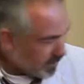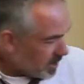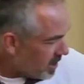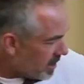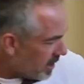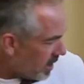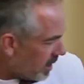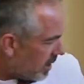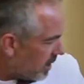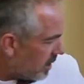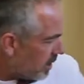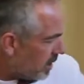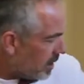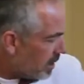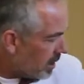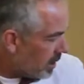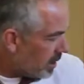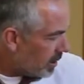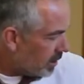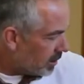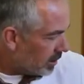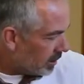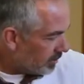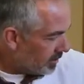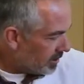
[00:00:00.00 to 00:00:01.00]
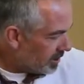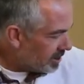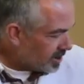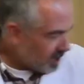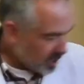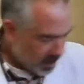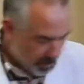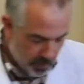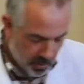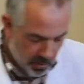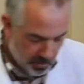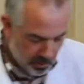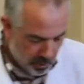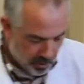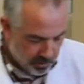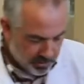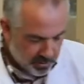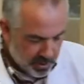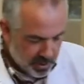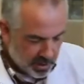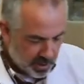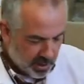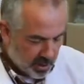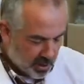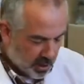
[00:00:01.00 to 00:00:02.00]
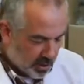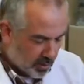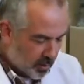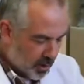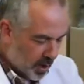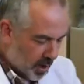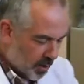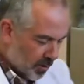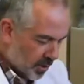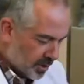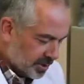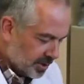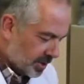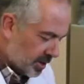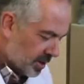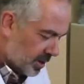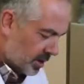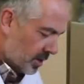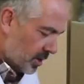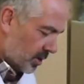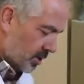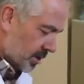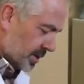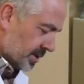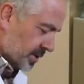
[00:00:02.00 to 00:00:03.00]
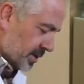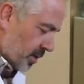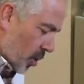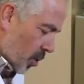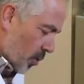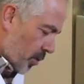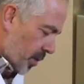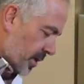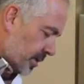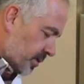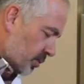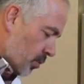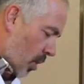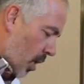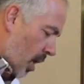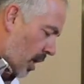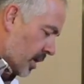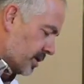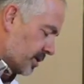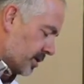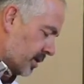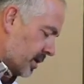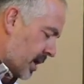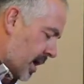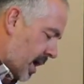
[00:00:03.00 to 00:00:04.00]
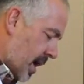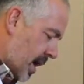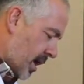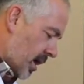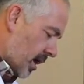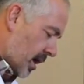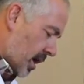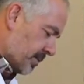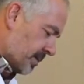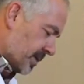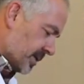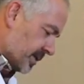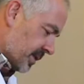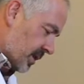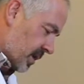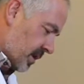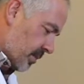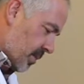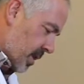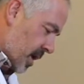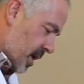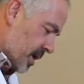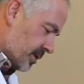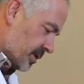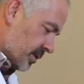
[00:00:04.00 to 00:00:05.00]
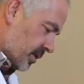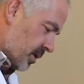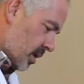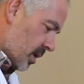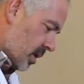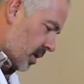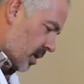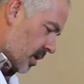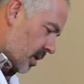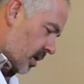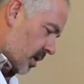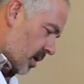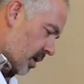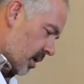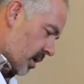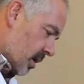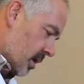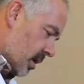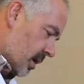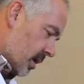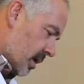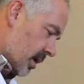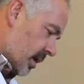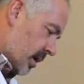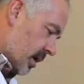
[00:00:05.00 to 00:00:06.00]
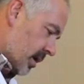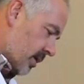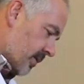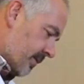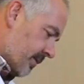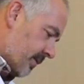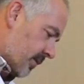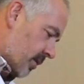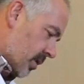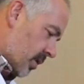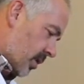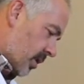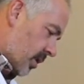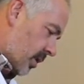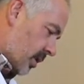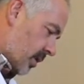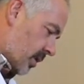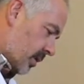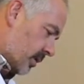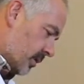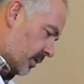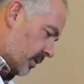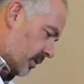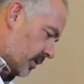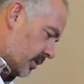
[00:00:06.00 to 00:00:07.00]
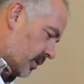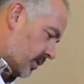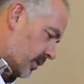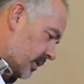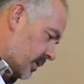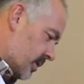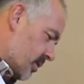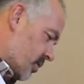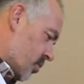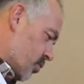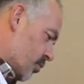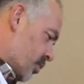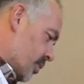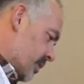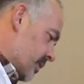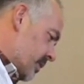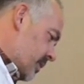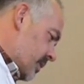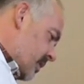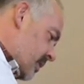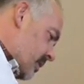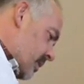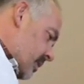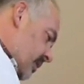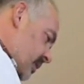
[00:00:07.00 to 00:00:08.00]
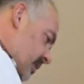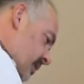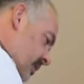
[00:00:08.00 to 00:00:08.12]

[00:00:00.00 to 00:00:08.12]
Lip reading: Okay. Let me check one more thing here. What I want you to do is open as wide as you can, and I'm just going to measure how far you can open.